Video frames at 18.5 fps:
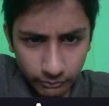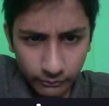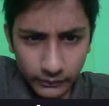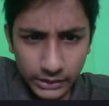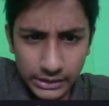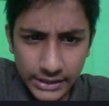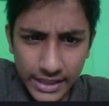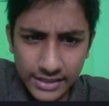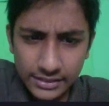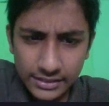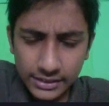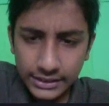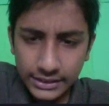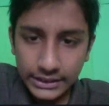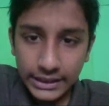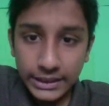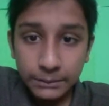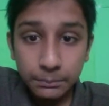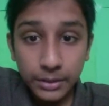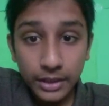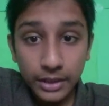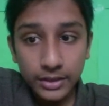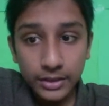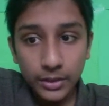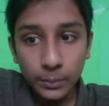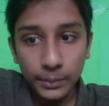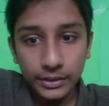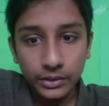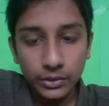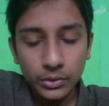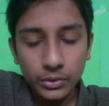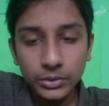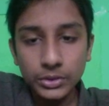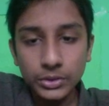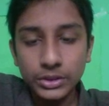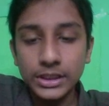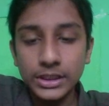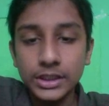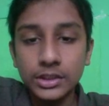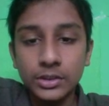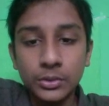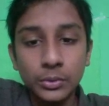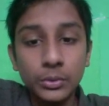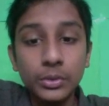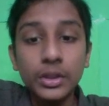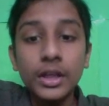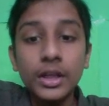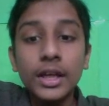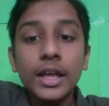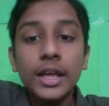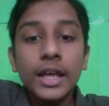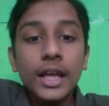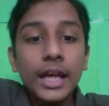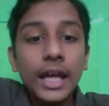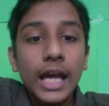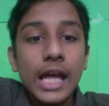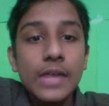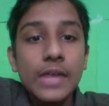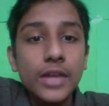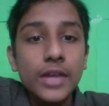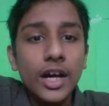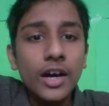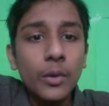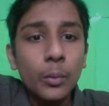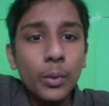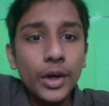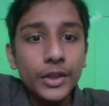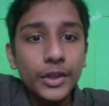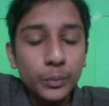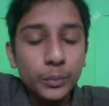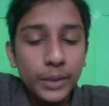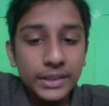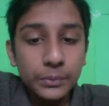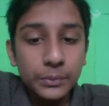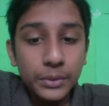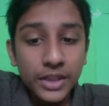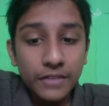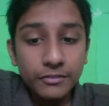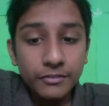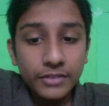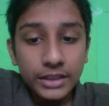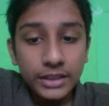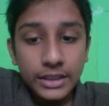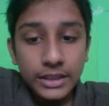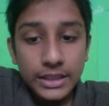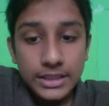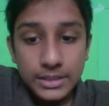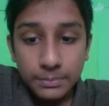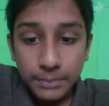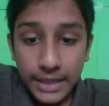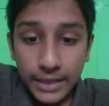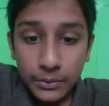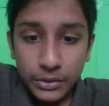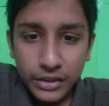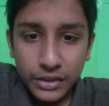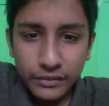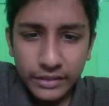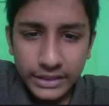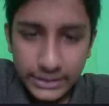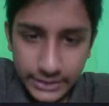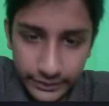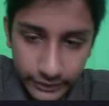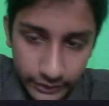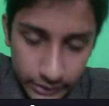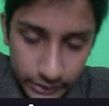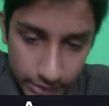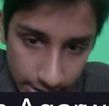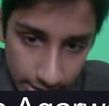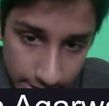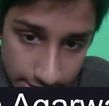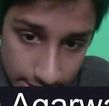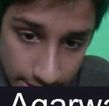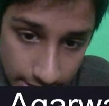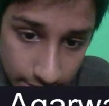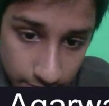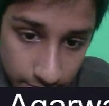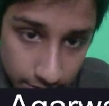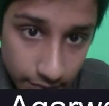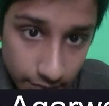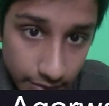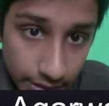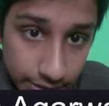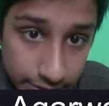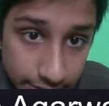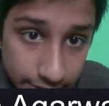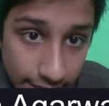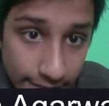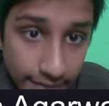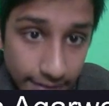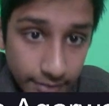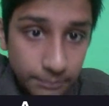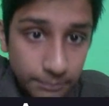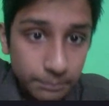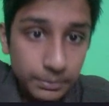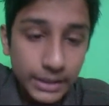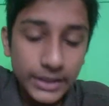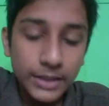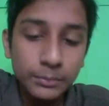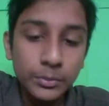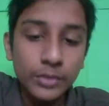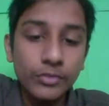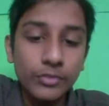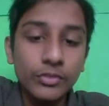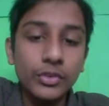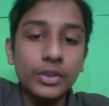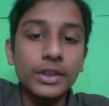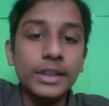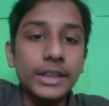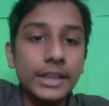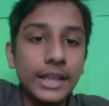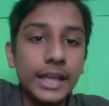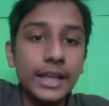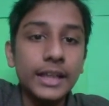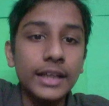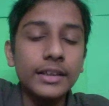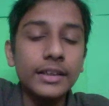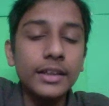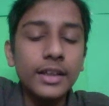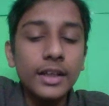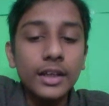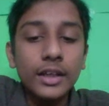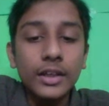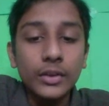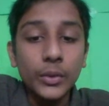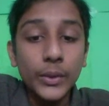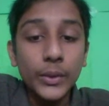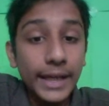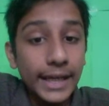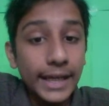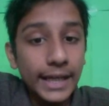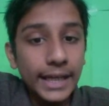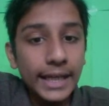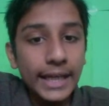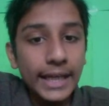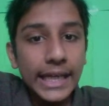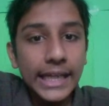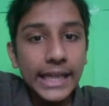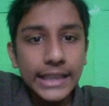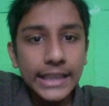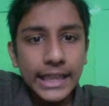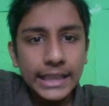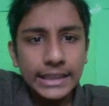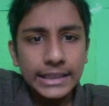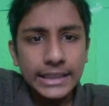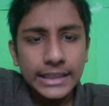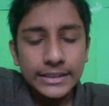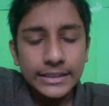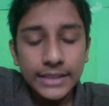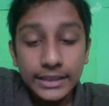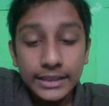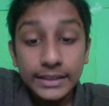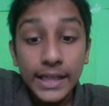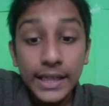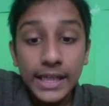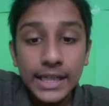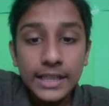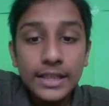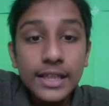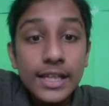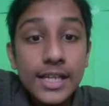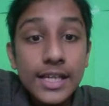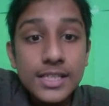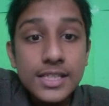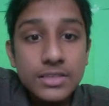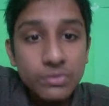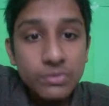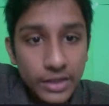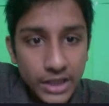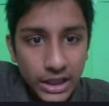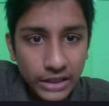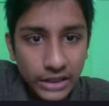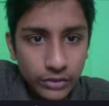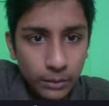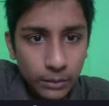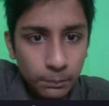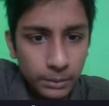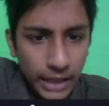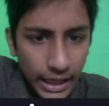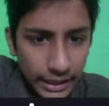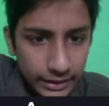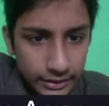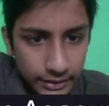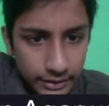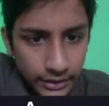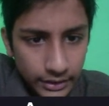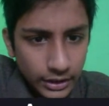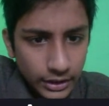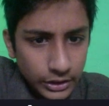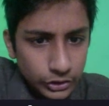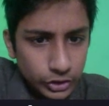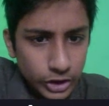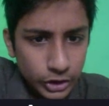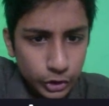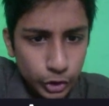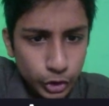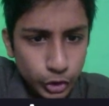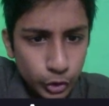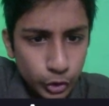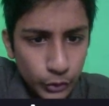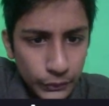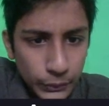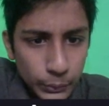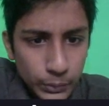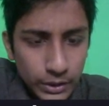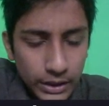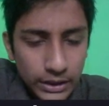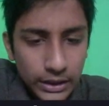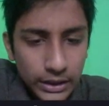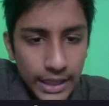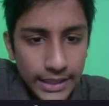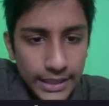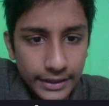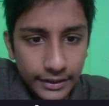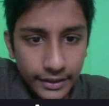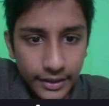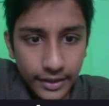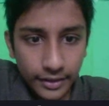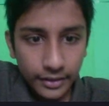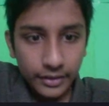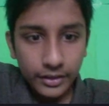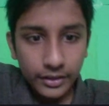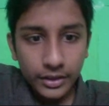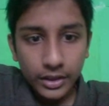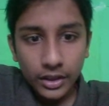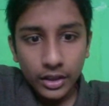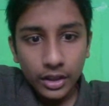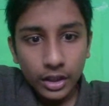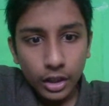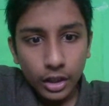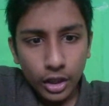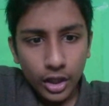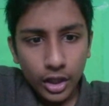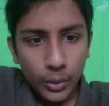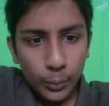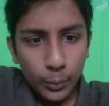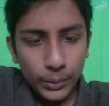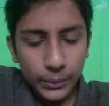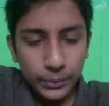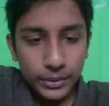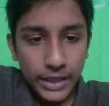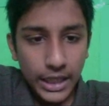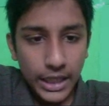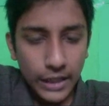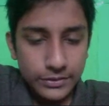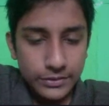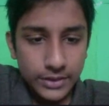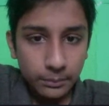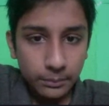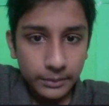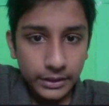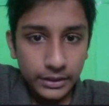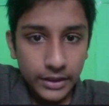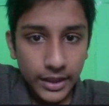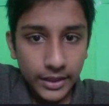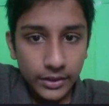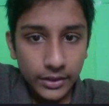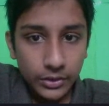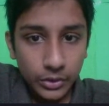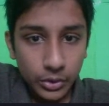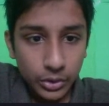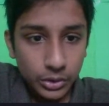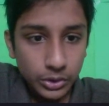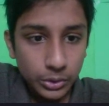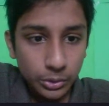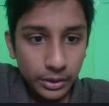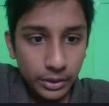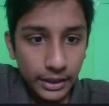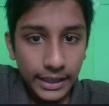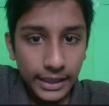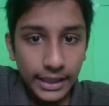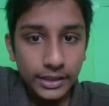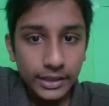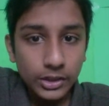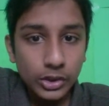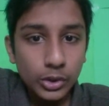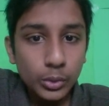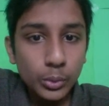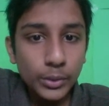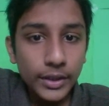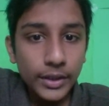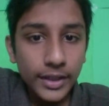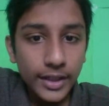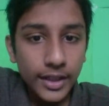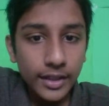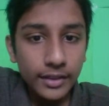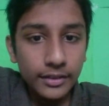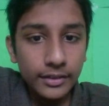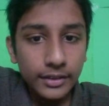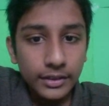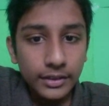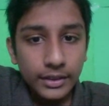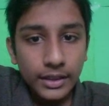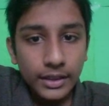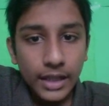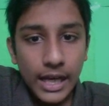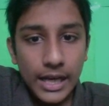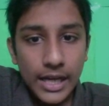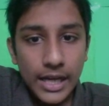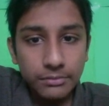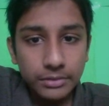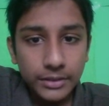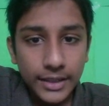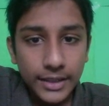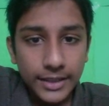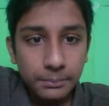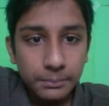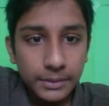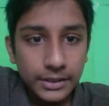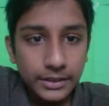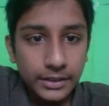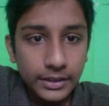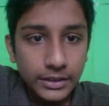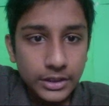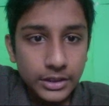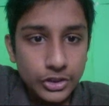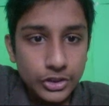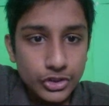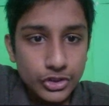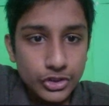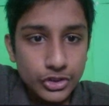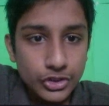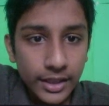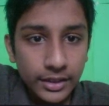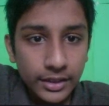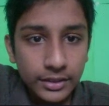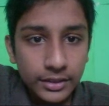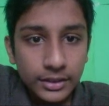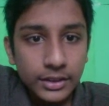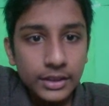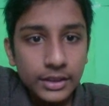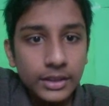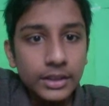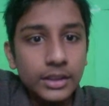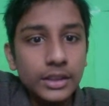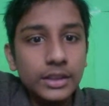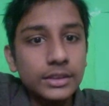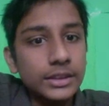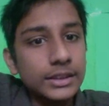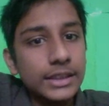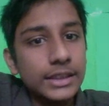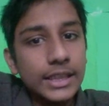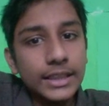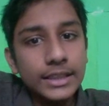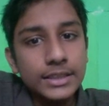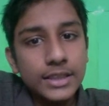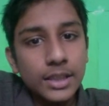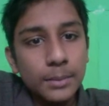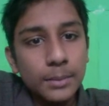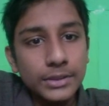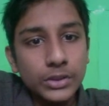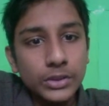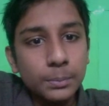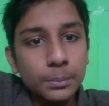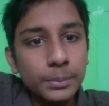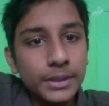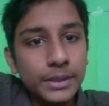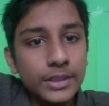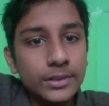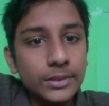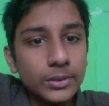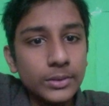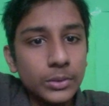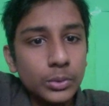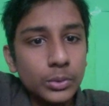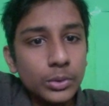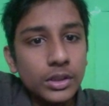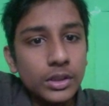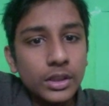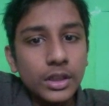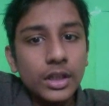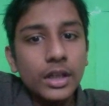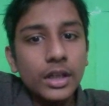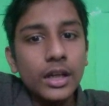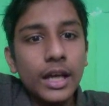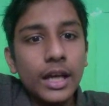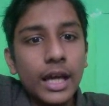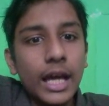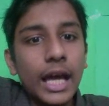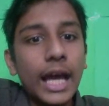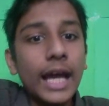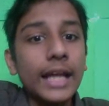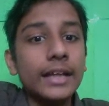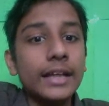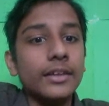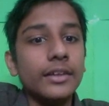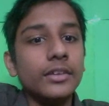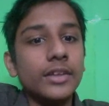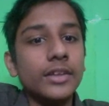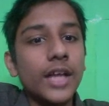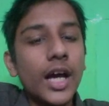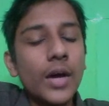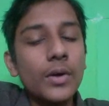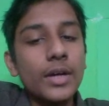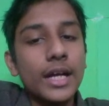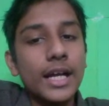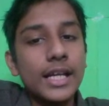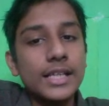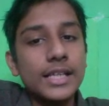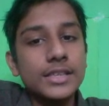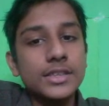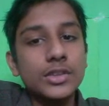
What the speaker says: Yes, he did blunder with rook to c2. And now what white could have done is, black could have done is, he could have again played the move rook e8, rook a8, and this again is winning for black. Just to show you a line here, we could have something like rook to a2 here, and after knight b3 check, the king is coming to b2, and now guys,